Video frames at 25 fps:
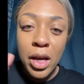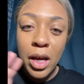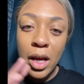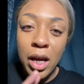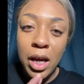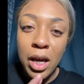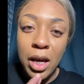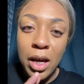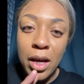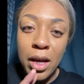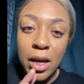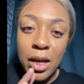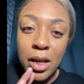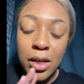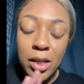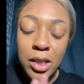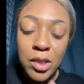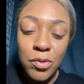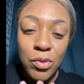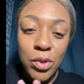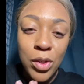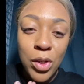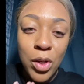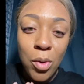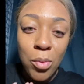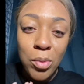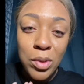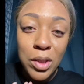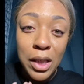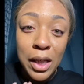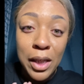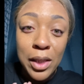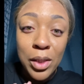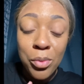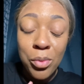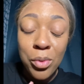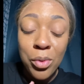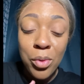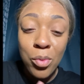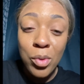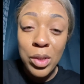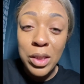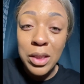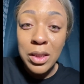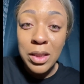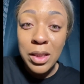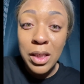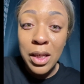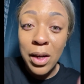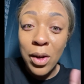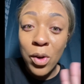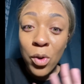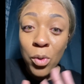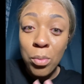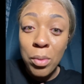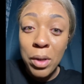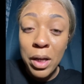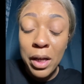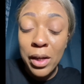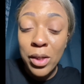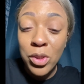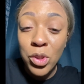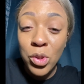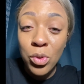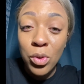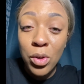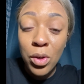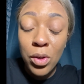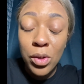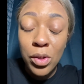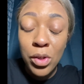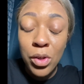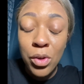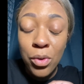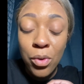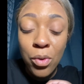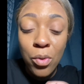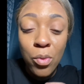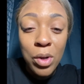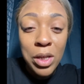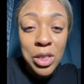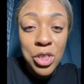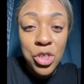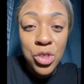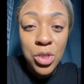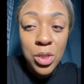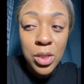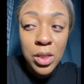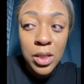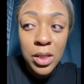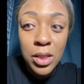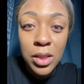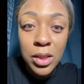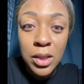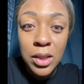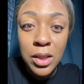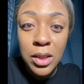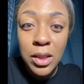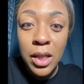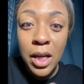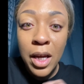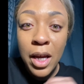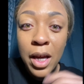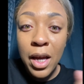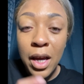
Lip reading: And this video was highly requested. I hope I answered all of your questions.